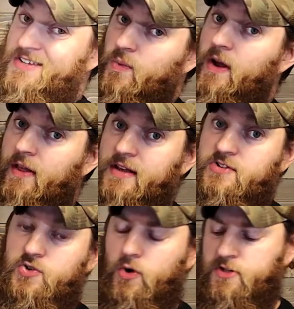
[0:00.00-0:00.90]
as well
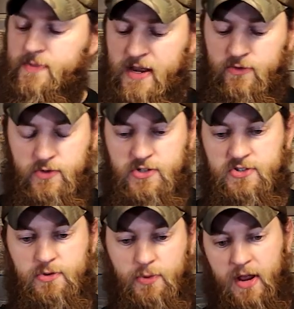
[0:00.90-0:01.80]
as torque specs, which is
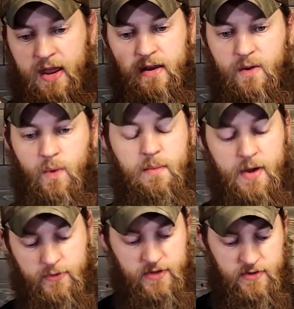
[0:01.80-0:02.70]
super handy when
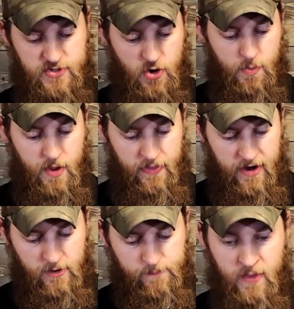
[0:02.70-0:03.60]
mounting the scope on
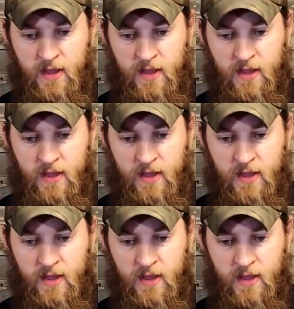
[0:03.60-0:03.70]
there.